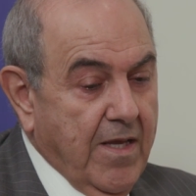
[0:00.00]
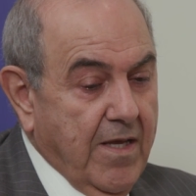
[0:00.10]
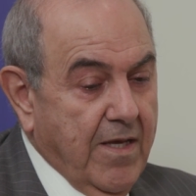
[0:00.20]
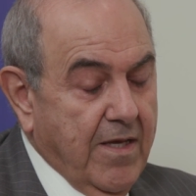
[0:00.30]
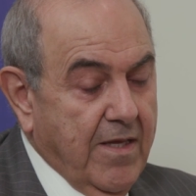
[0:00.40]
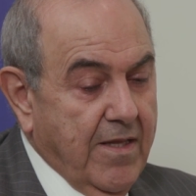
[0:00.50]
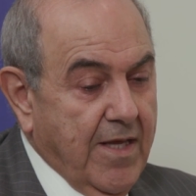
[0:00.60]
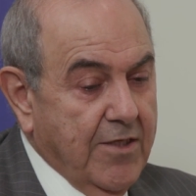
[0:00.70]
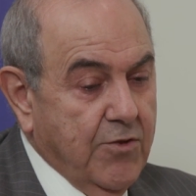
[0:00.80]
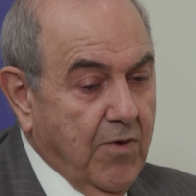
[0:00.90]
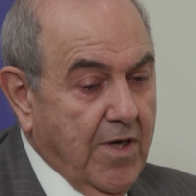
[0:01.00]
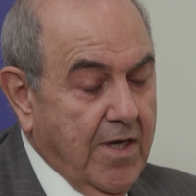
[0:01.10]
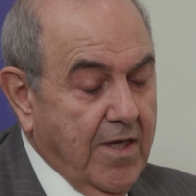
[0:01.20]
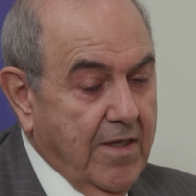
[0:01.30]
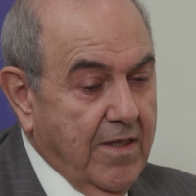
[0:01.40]
That's
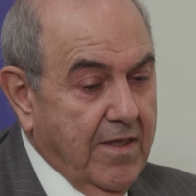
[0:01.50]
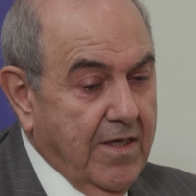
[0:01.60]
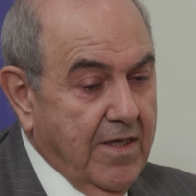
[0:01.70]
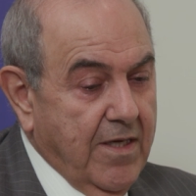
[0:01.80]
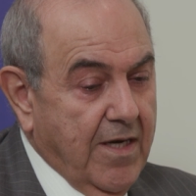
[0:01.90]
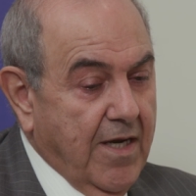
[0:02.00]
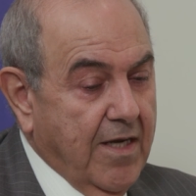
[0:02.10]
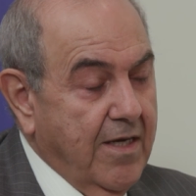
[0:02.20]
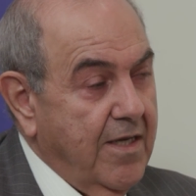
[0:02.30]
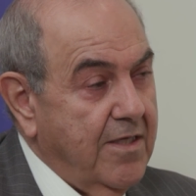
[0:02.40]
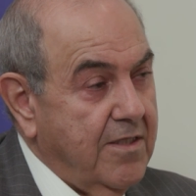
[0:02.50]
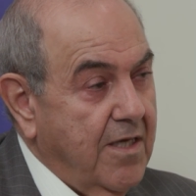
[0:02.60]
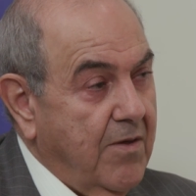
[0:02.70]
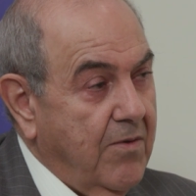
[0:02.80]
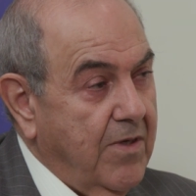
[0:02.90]
why the Iraq needs
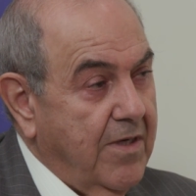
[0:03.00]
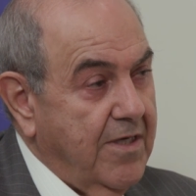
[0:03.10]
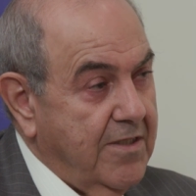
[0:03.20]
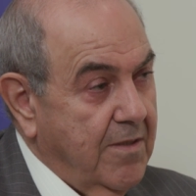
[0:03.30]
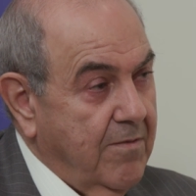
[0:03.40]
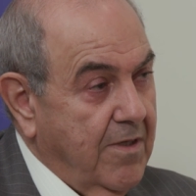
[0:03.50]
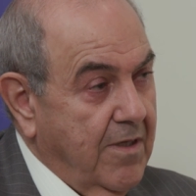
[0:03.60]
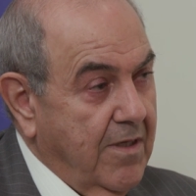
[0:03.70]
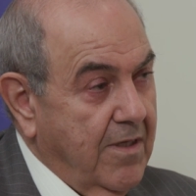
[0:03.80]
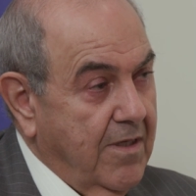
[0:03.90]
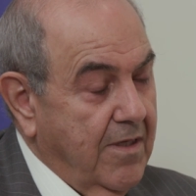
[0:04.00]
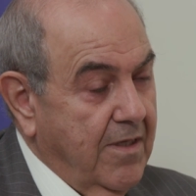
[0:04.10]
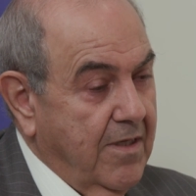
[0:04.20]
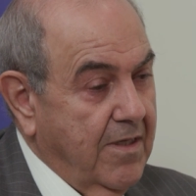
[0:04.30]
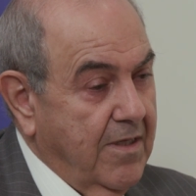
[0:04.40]
now a reasonable,
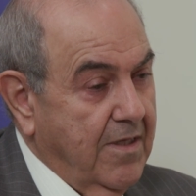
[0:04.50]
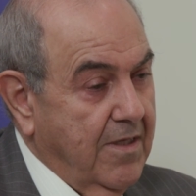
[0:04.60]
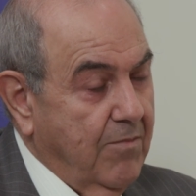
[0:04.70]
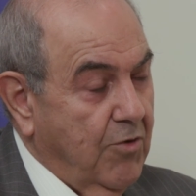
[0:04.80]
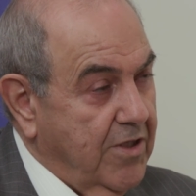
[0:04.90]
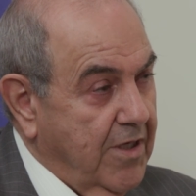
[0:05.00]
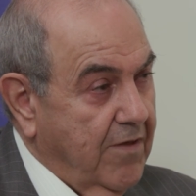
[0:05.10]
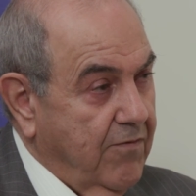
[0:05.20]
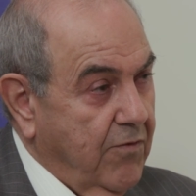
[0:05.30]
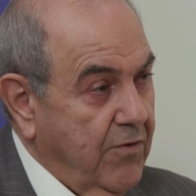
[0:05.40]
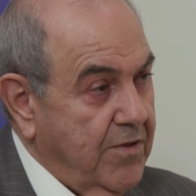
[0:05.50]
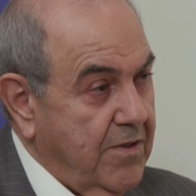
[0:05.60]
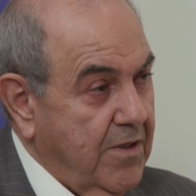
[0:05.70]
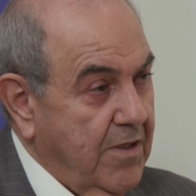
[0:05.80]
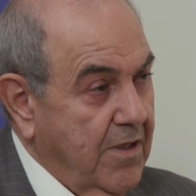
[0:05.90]
moderate voice